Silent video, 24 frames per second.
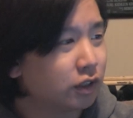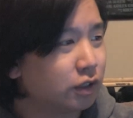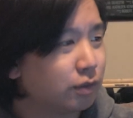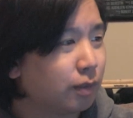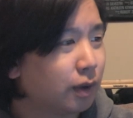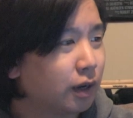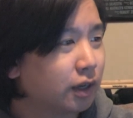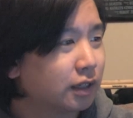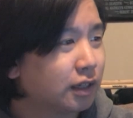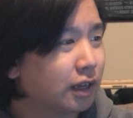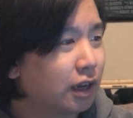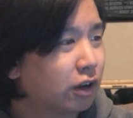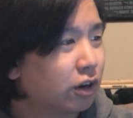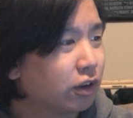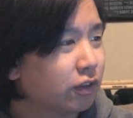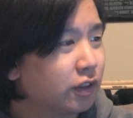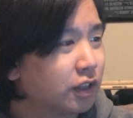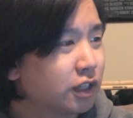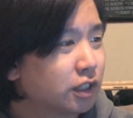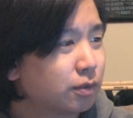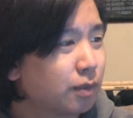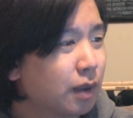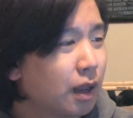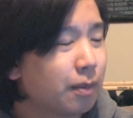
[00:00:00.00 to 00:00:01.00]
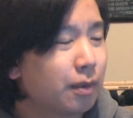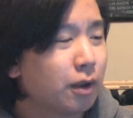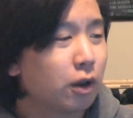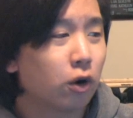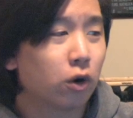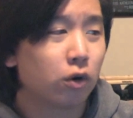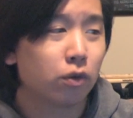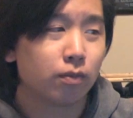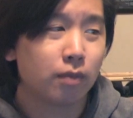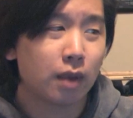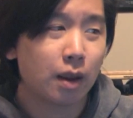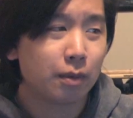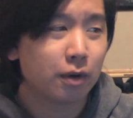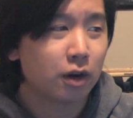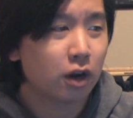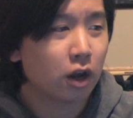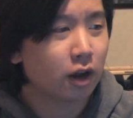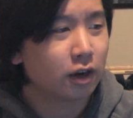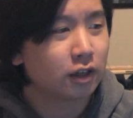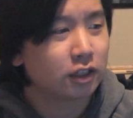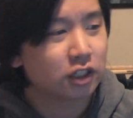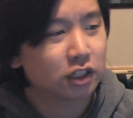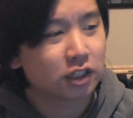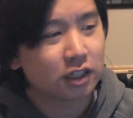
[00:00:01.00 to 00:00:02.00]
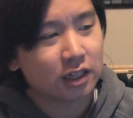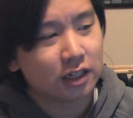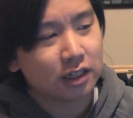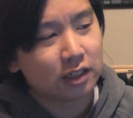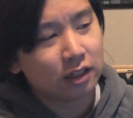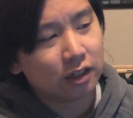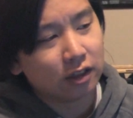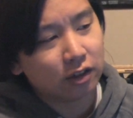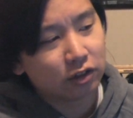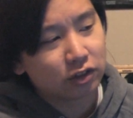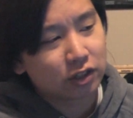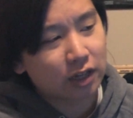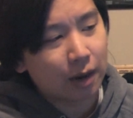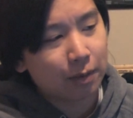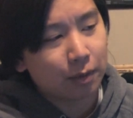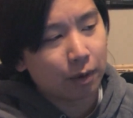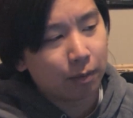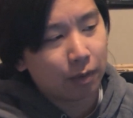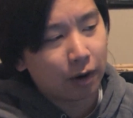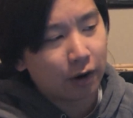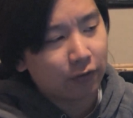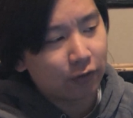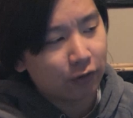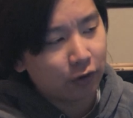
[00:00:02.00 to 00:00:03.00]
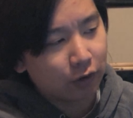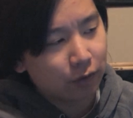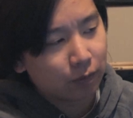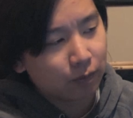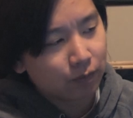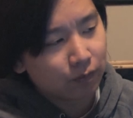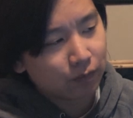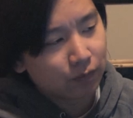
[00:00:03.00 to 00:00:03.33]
is bugged out on this, maybe, or maybe not. It just needed a little time to buffer.